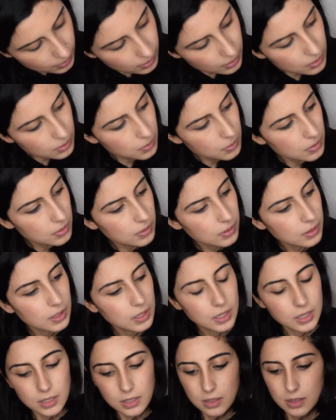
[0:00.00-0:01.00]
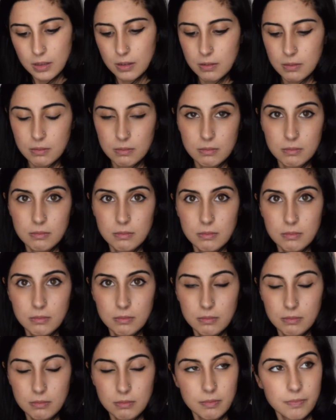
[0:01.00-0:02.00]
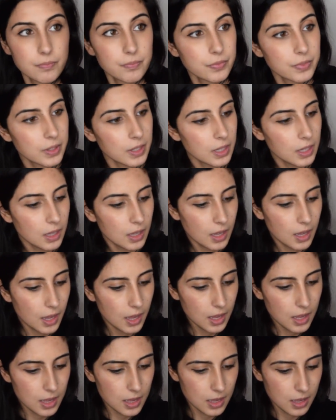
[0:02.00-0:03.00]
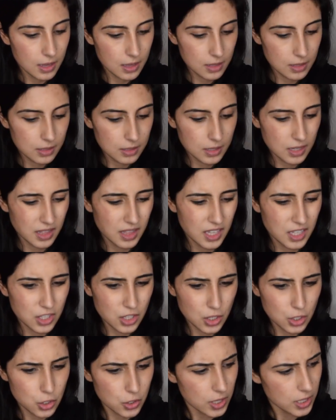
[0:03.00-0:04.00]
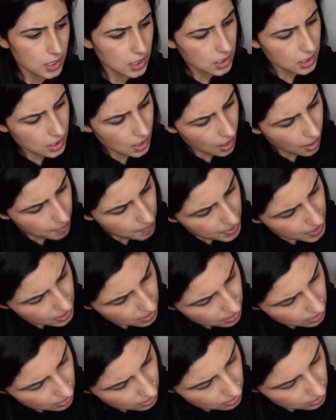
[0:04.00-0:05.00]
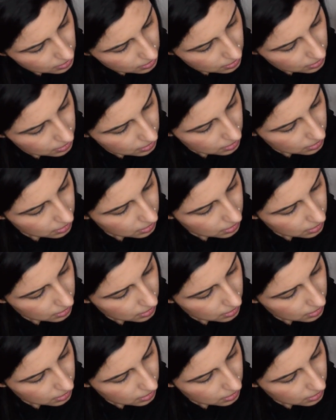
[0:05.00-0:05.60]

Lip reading: This one's really nice too. And let's try Starburst.